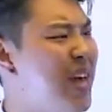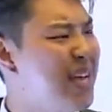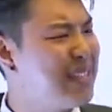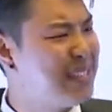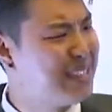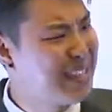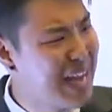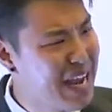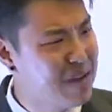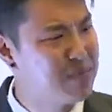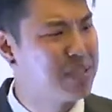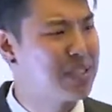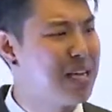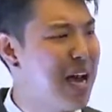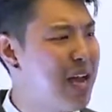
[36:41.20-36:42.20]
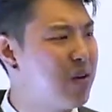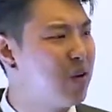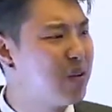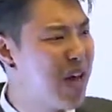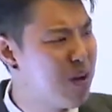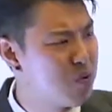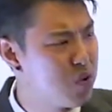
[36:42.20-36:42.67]
that same
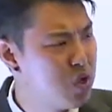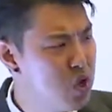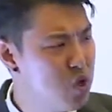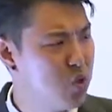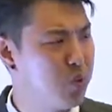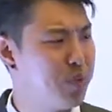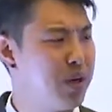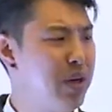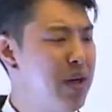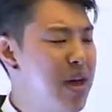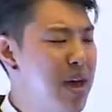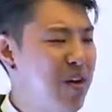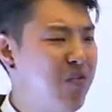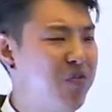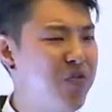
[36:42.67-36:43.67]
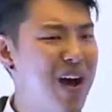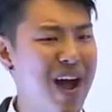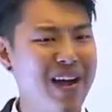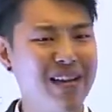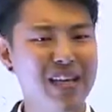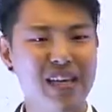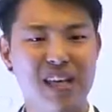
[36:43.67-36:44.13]
cycle, that loop and
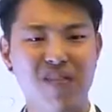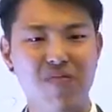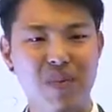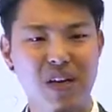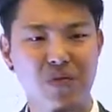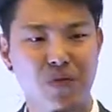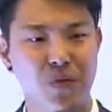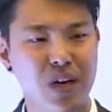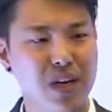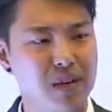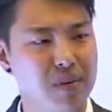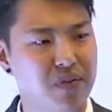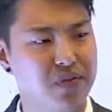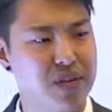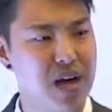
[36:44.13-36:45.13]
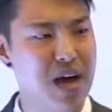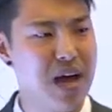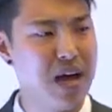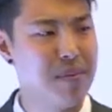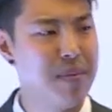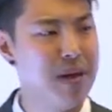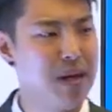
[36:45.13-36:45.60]
finally, give me freedom of
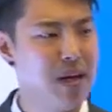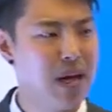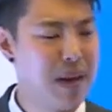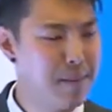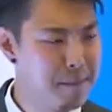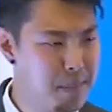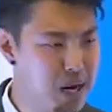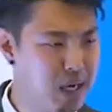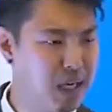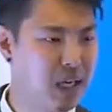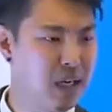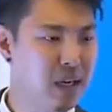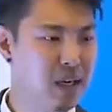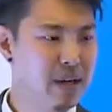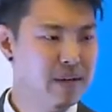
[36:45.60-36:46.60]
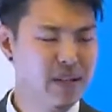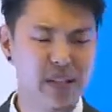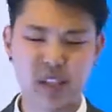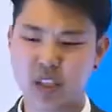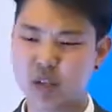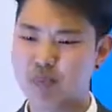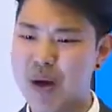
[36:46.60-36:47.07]
time and money to
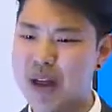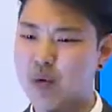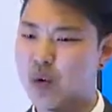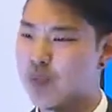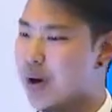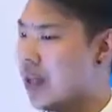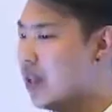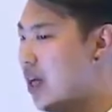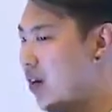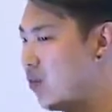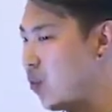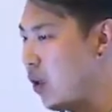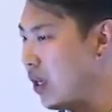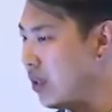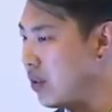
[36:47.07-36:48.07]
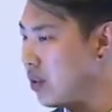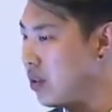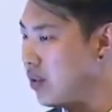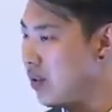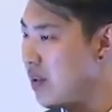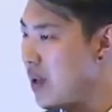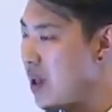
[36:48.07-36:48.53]
spend with my loved ones.
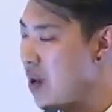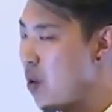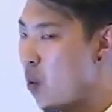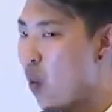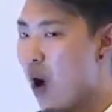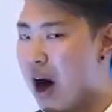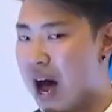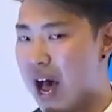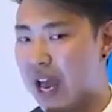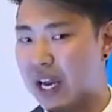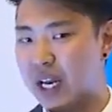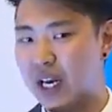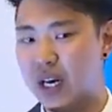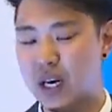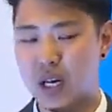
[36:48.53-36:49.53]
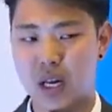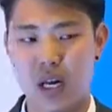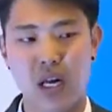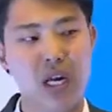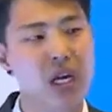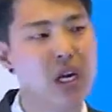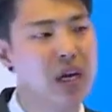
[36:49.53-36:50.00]
Why?
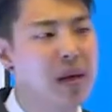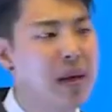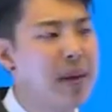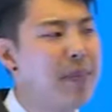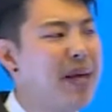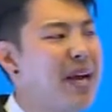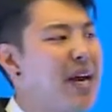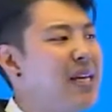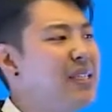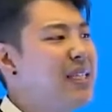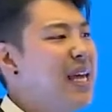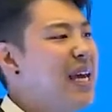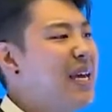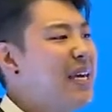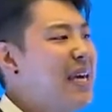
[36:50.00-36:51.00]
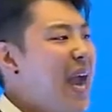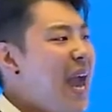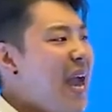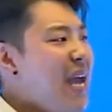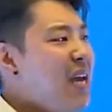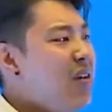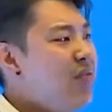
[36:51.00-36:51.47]
Because it
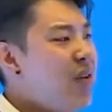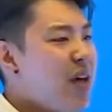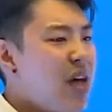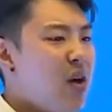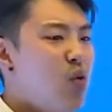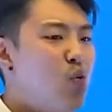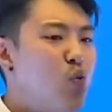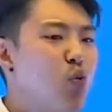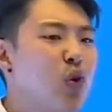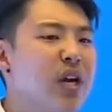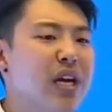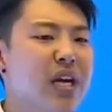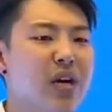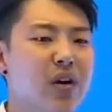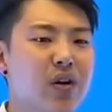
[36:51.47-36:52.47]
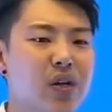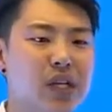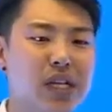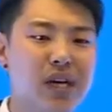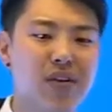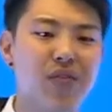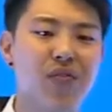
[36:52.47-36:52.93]
gave
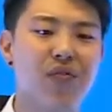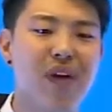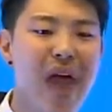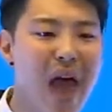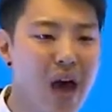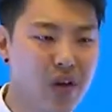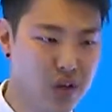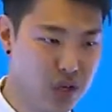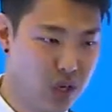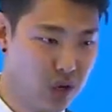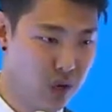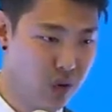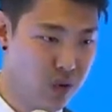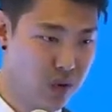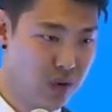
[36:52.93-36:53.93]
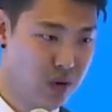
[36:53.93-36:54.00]
real value